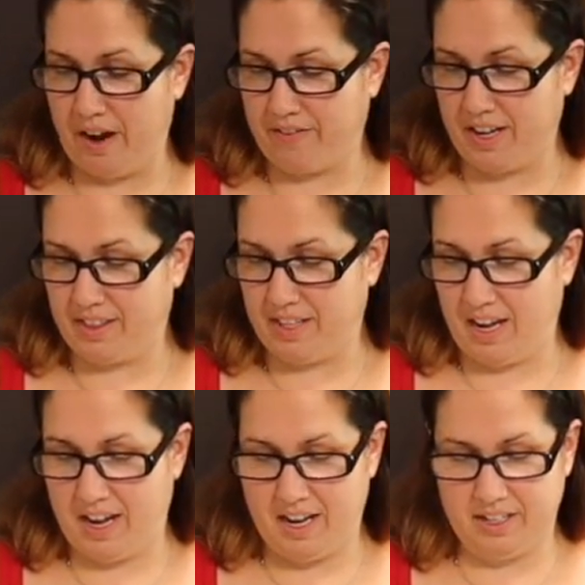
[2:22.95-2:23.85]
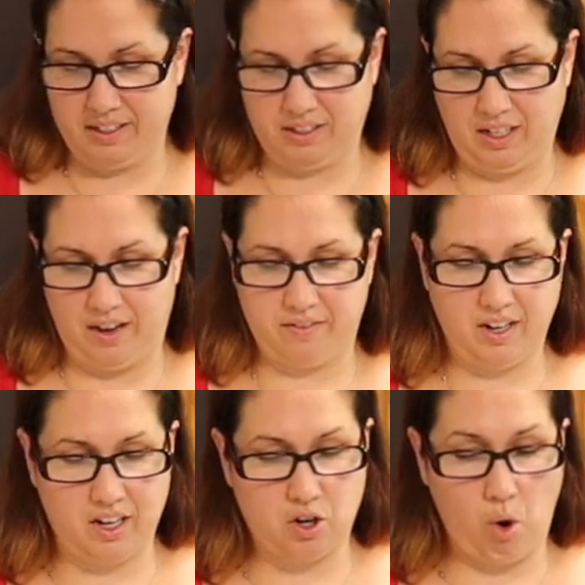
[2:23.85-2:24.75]
I've got the eggs. I've
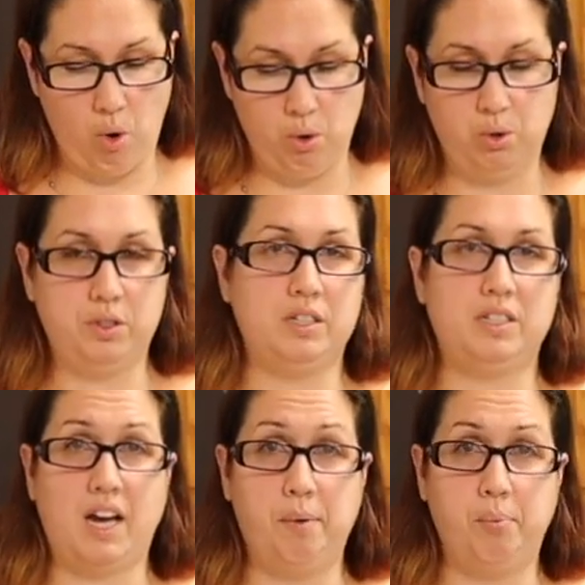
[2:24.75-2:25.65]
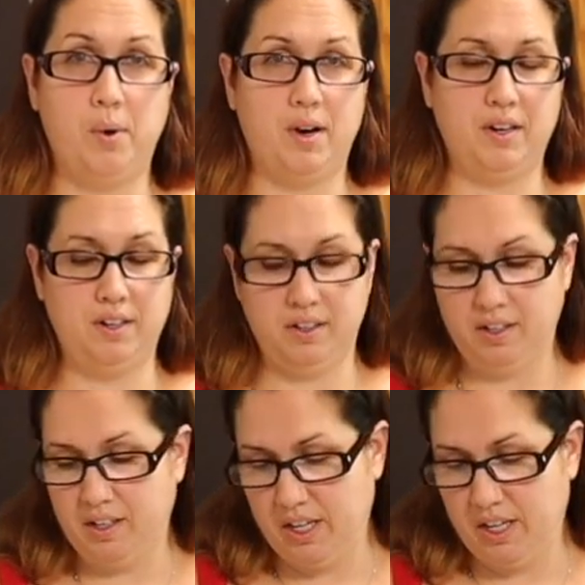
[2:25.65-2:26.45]
got cold tap water.